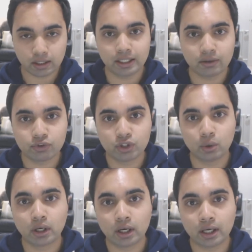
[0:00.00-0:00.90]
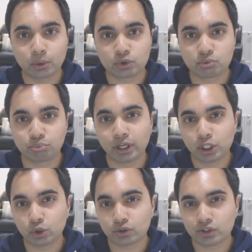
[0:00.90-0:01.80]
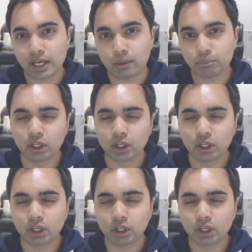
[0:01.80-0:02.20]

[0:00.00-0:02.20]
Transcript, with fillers: it gives you a, a, little spring in your step.